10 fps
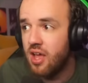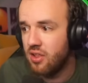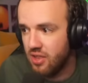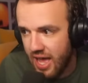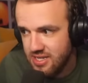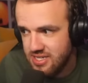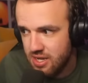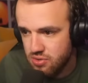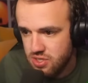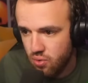
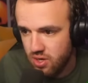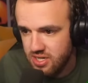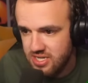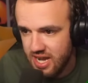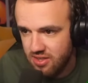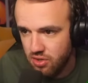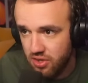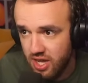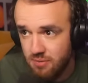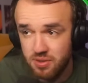Lazio scored to take the
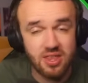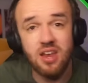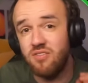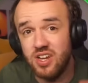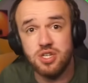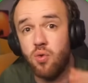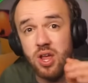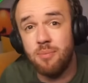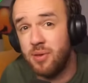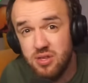lead, but then
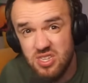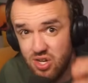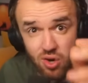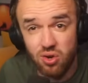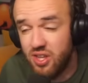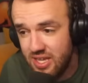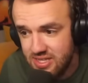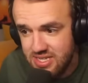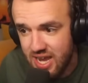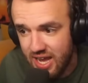Victoria Pilsen, early in the
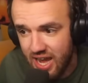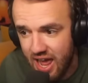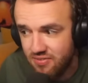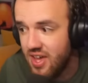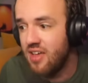second half,